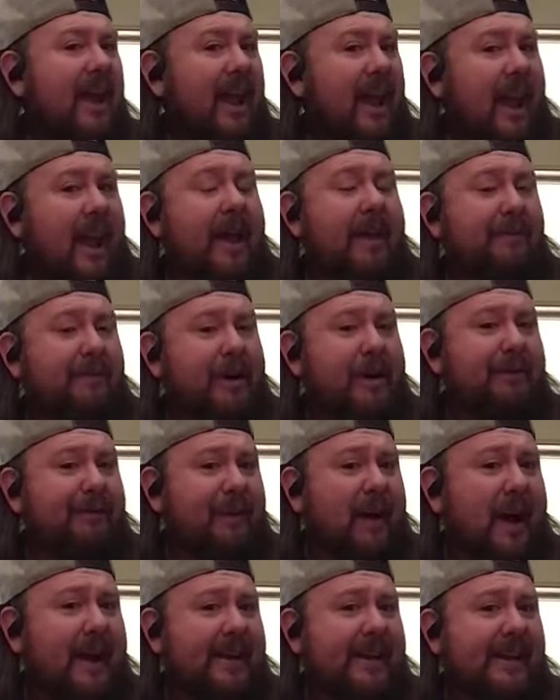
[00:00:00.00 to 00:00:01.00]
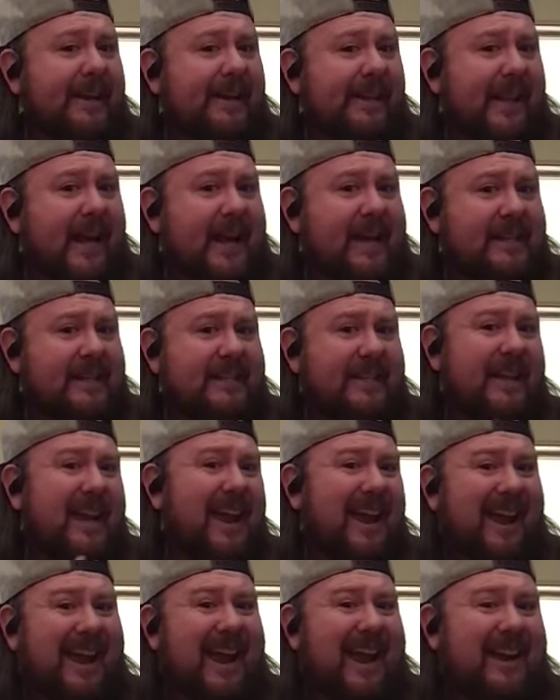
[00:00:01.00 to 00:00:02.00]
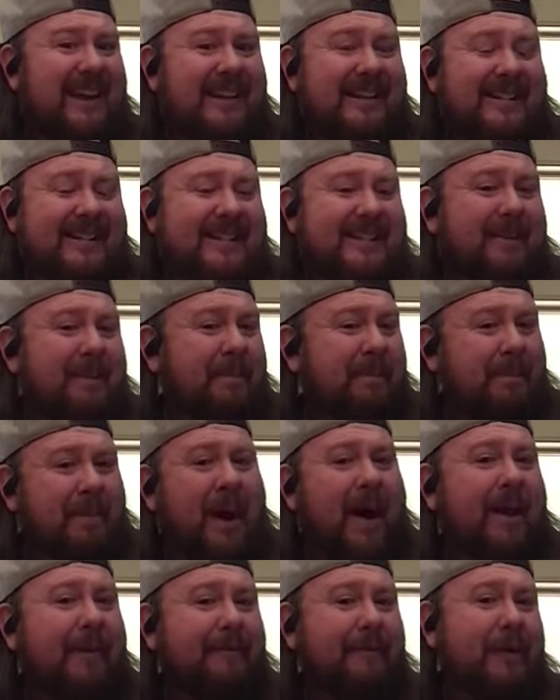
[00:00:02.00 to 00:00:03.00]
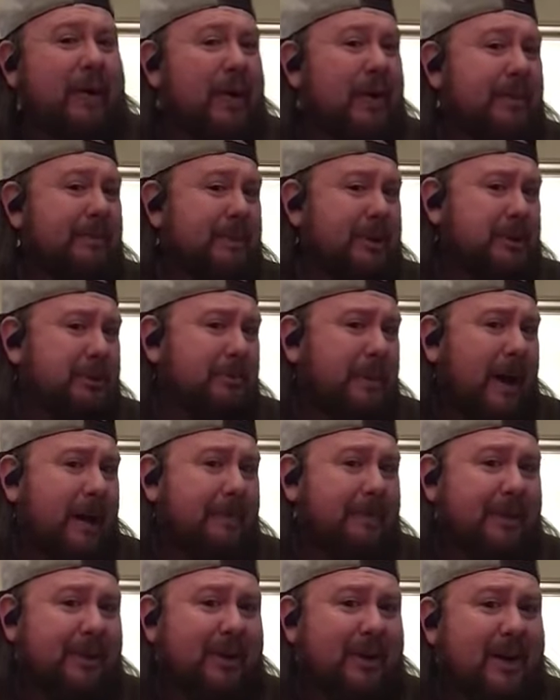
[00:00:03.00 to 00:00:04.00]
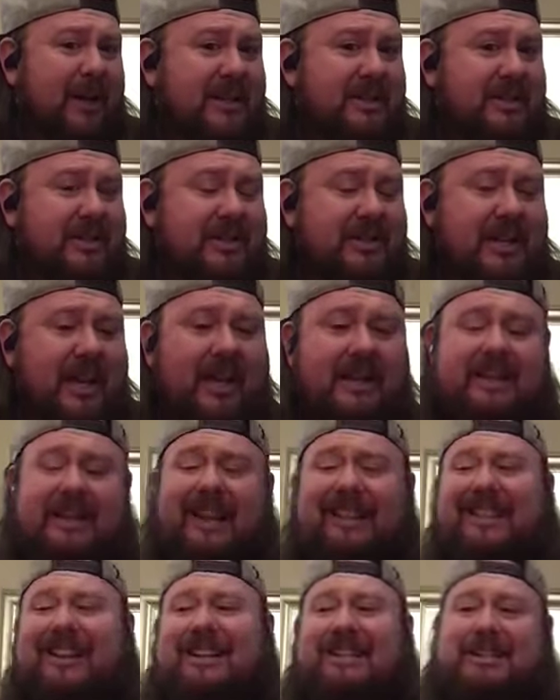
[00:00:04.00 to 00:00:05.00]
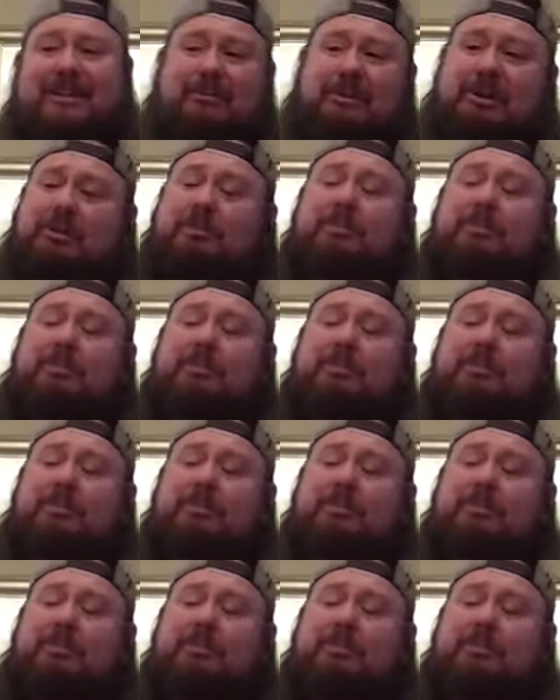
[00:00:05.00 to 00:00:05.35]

every Friday class, and it's by far the most popular exercise. I think it's the most